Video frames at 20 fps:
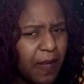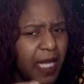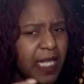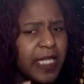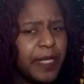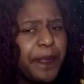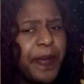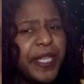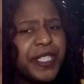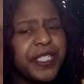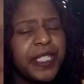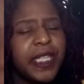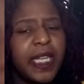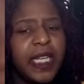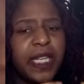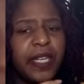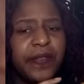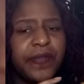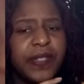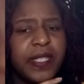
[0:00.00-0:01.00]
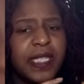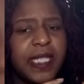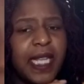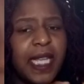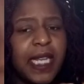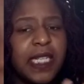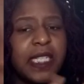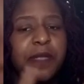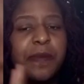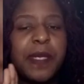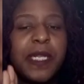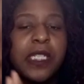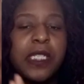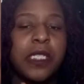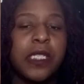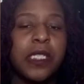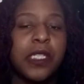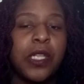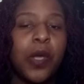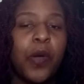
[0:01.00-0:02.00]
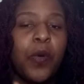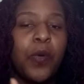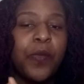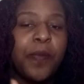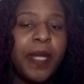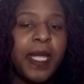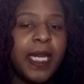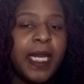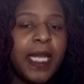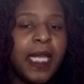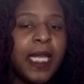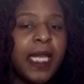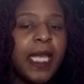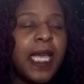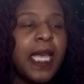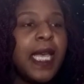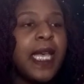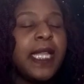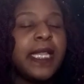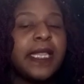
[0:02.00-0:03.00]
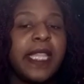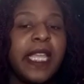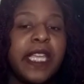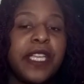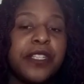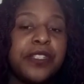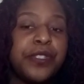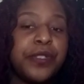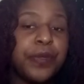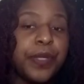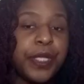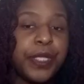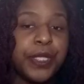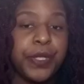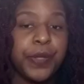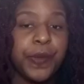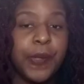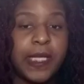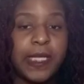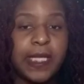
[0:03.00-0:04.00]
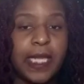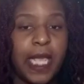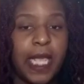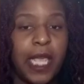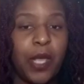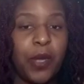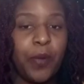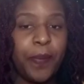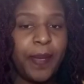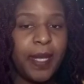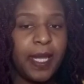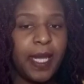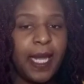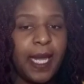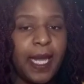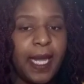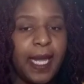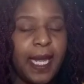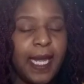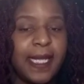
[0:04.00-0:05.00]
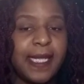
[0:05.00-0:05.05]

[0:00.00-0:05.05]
especially in different settings, but there's so many things you could do as an LPN.